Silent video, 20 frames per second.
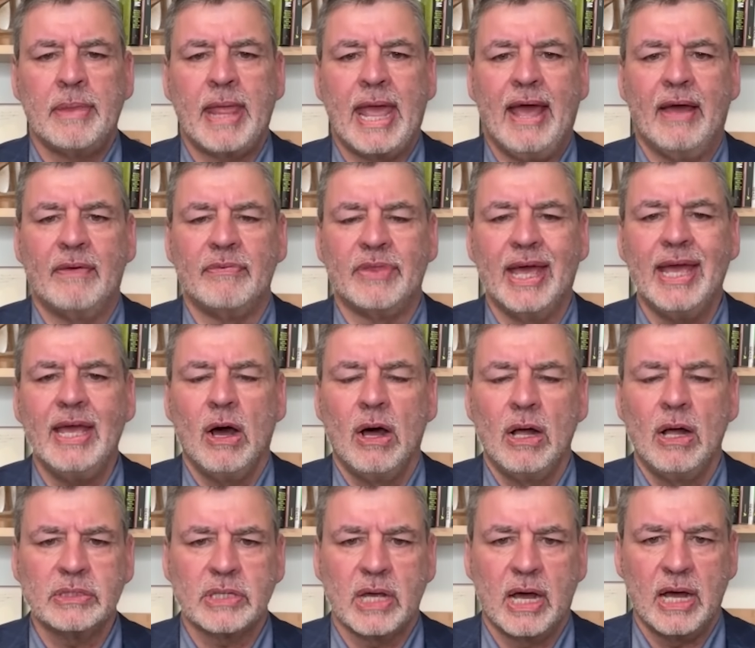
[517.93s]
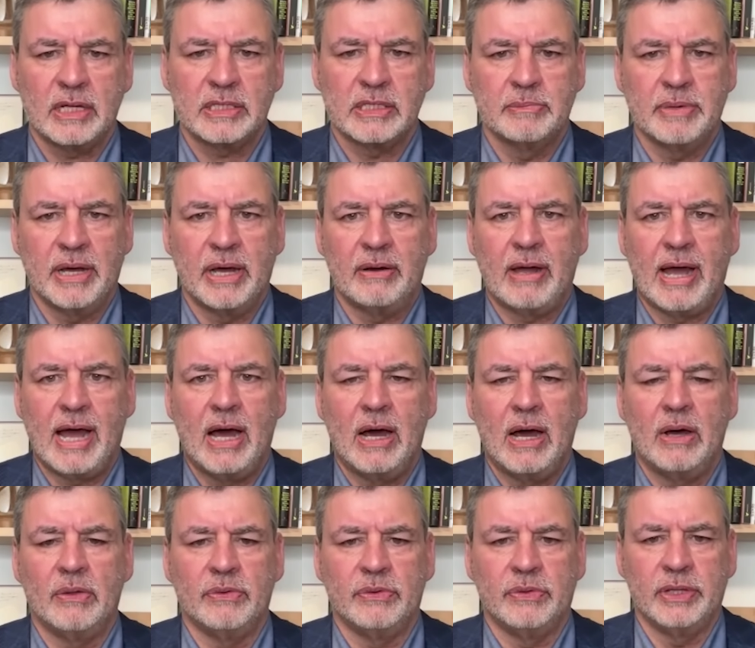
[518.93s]
And they all talked about
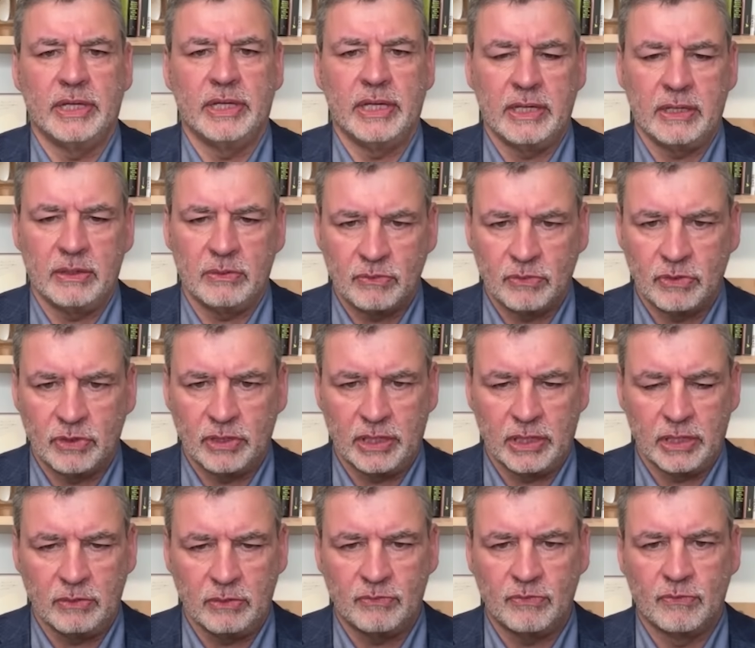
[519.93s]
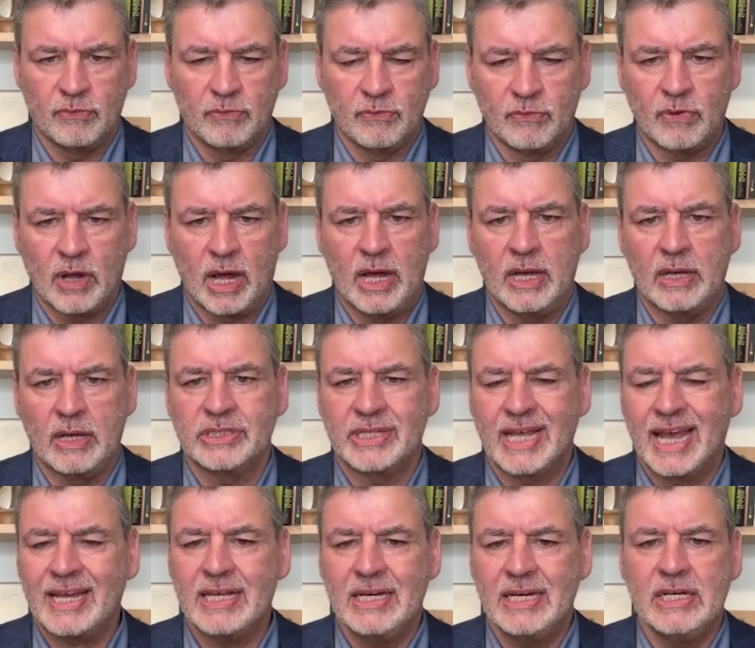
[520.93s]
how the first
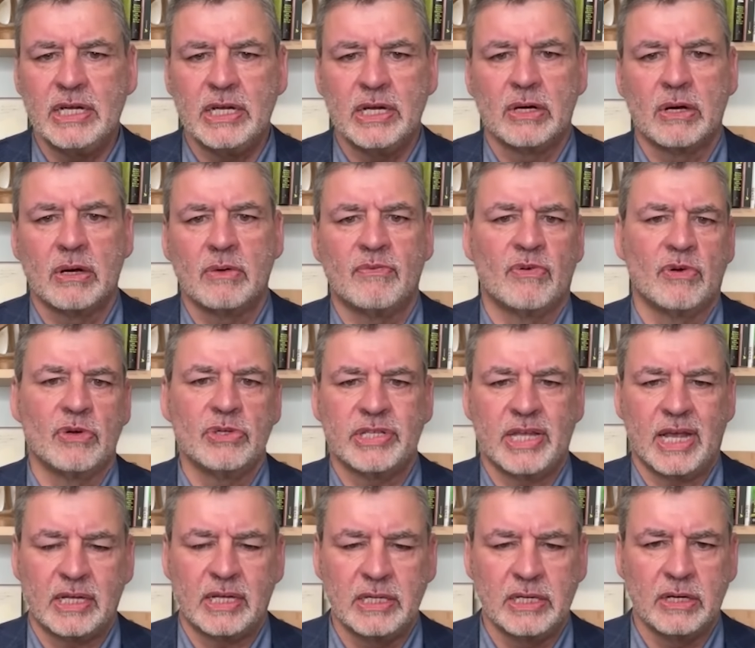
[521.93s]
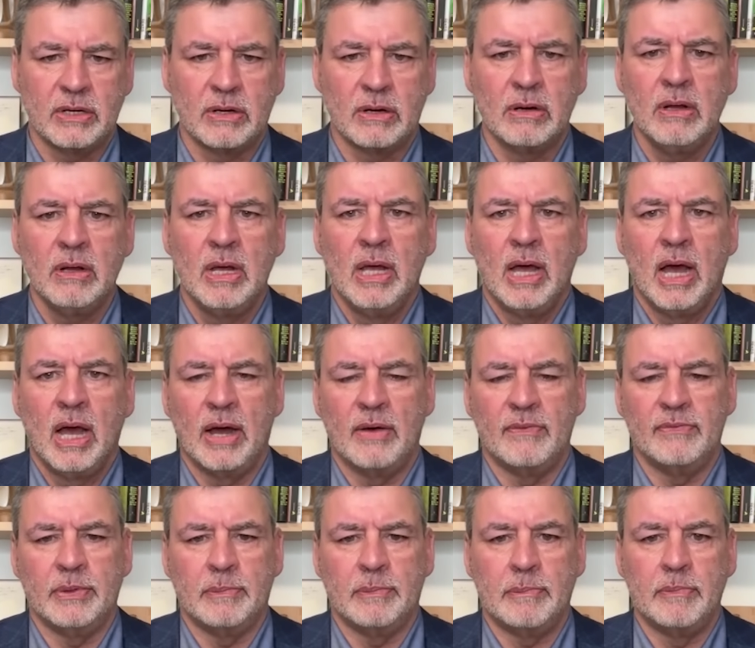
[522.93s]
second year
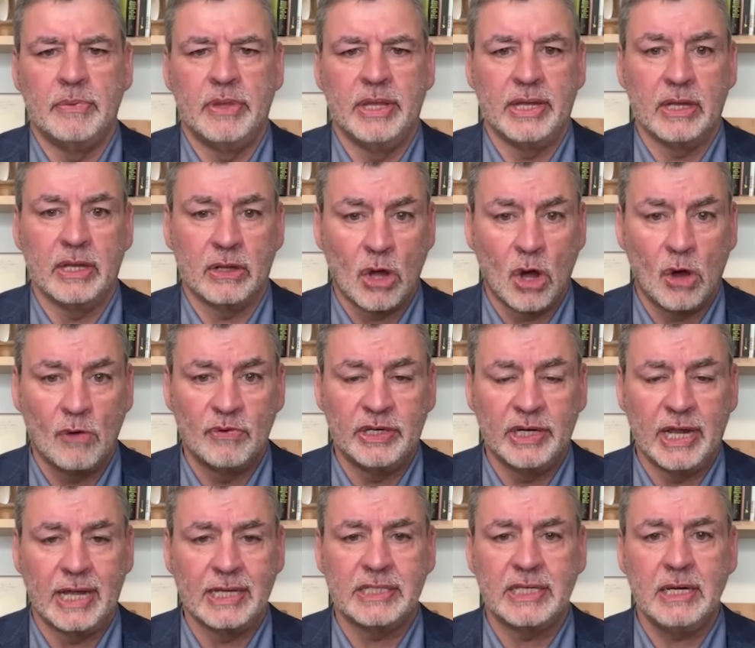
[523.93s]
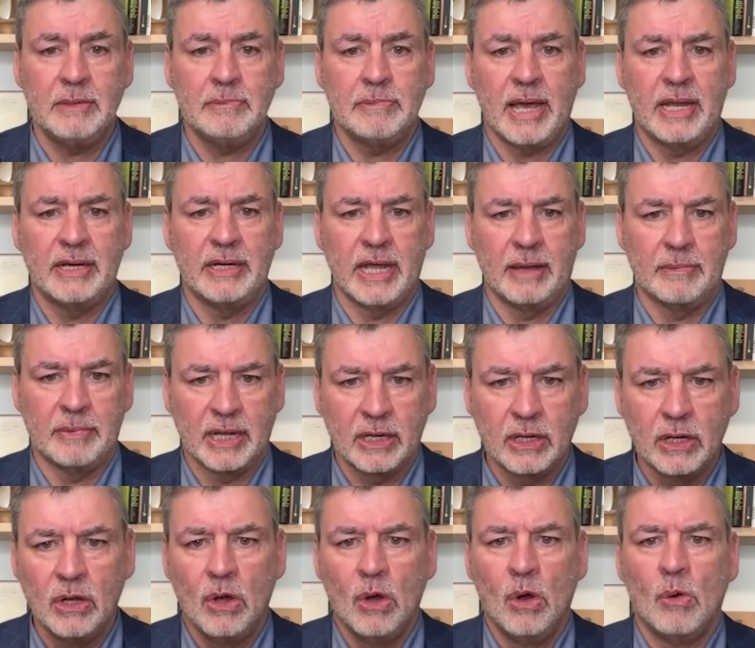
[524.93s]
of the COVID-19
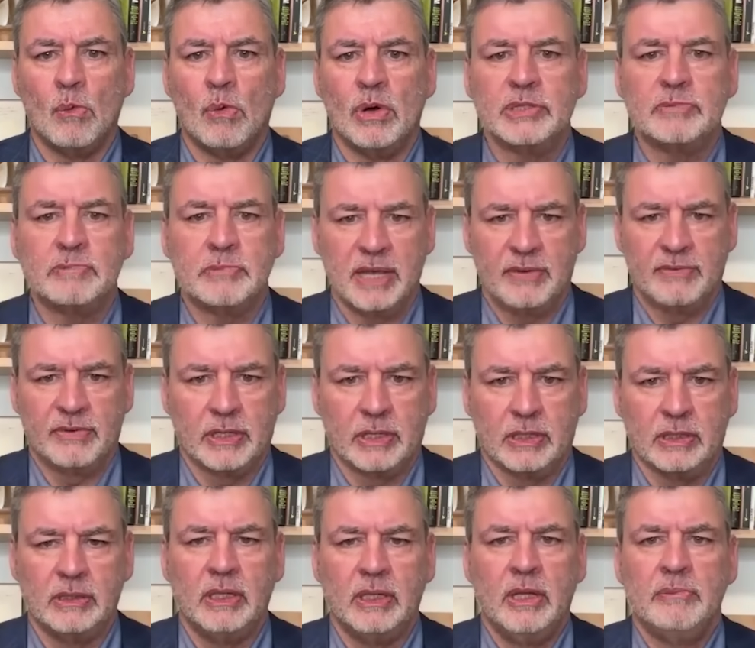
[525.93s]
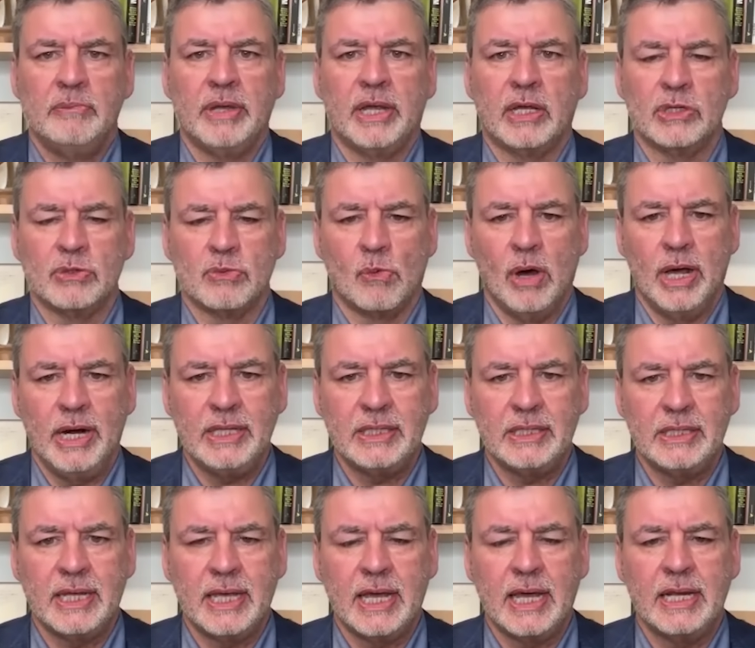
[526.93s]
pandemic was pivotal, because what
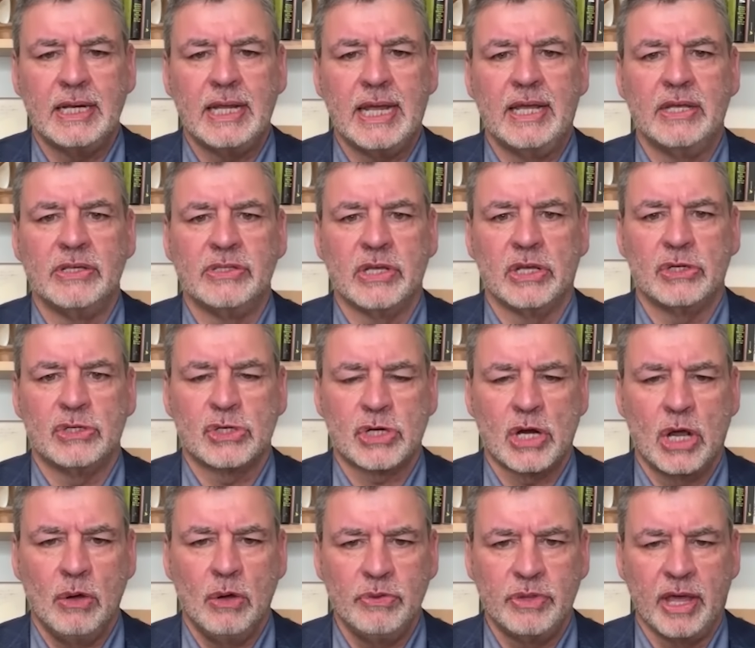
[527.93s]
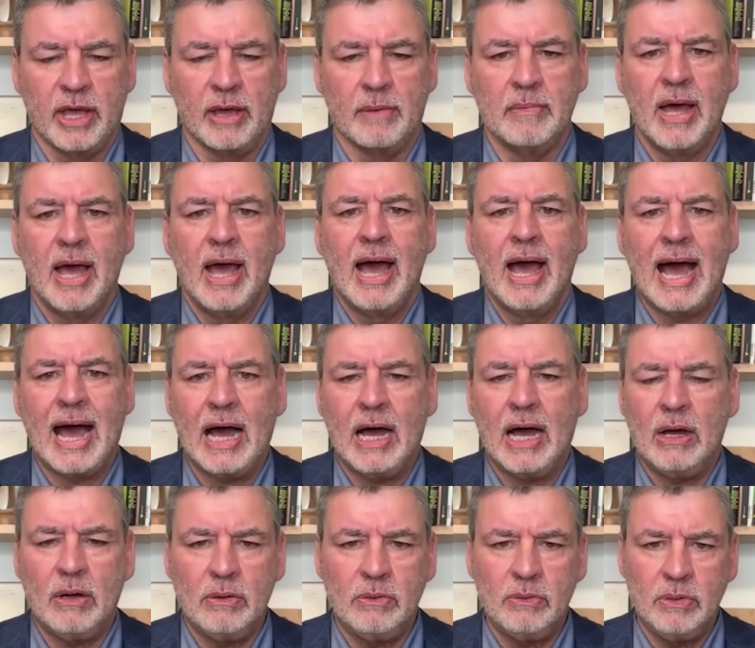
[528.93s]
it did is it showed them
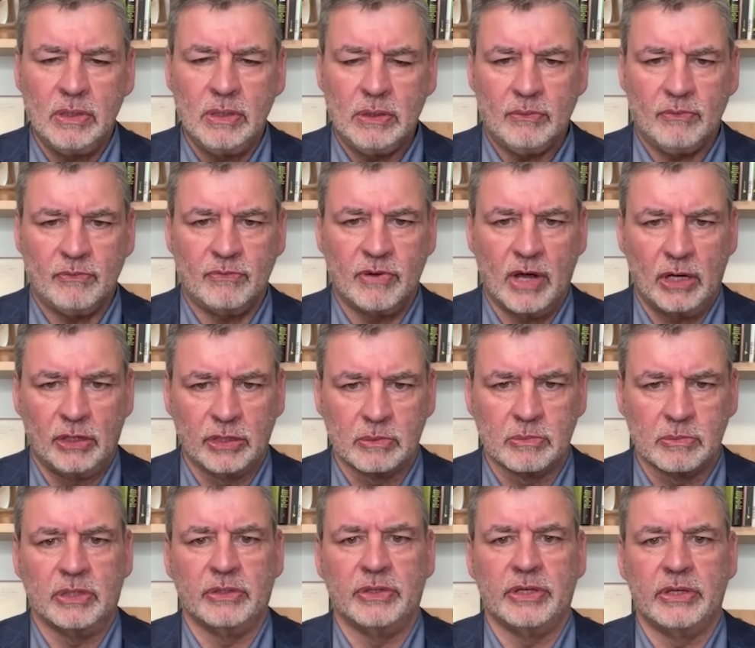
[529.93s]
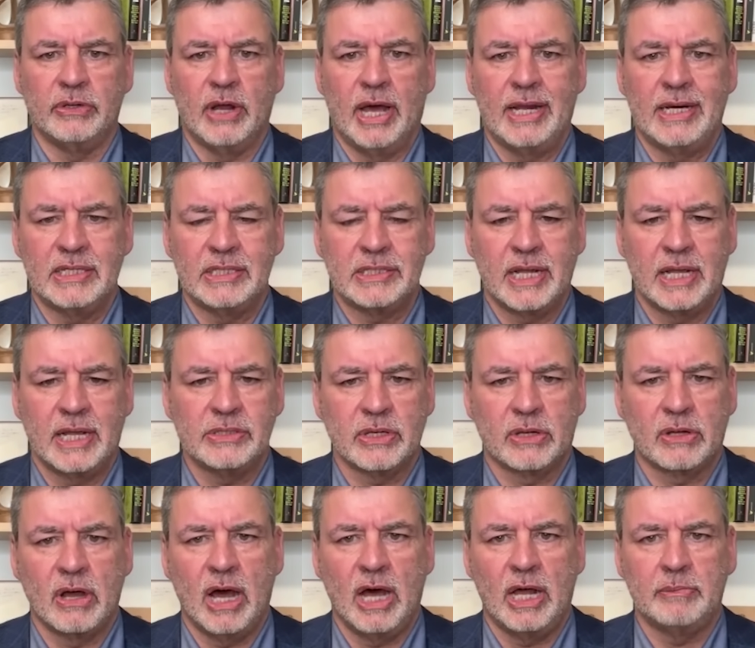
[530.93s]
how vulnerable the United States
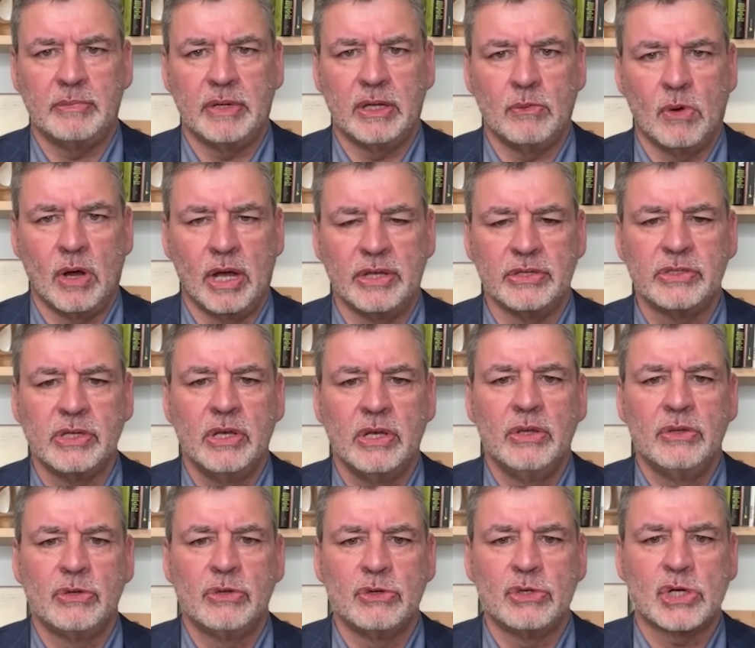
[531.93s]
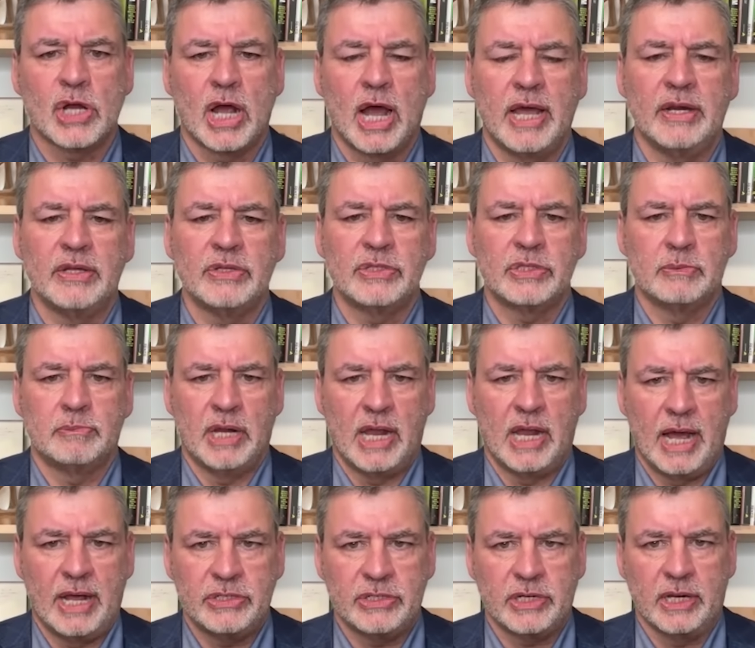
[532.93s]
economy was to China's
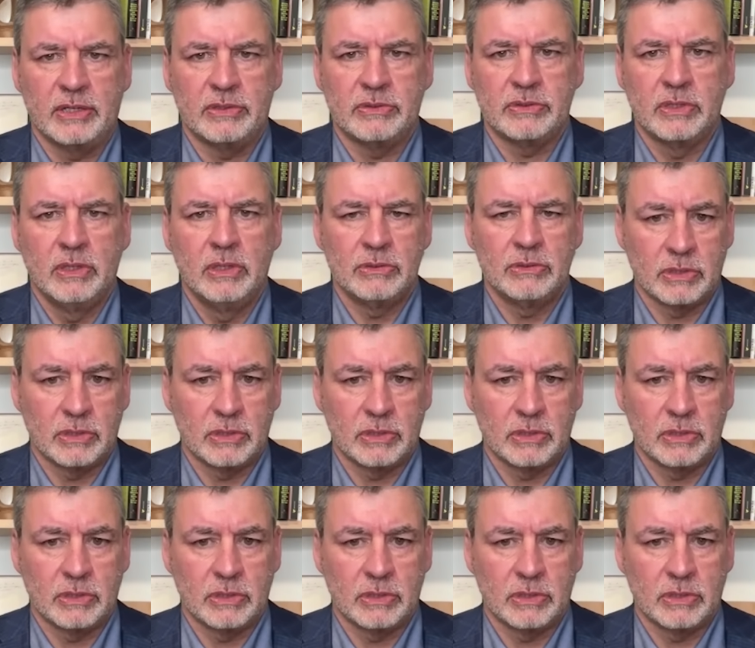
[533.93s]
supply chains.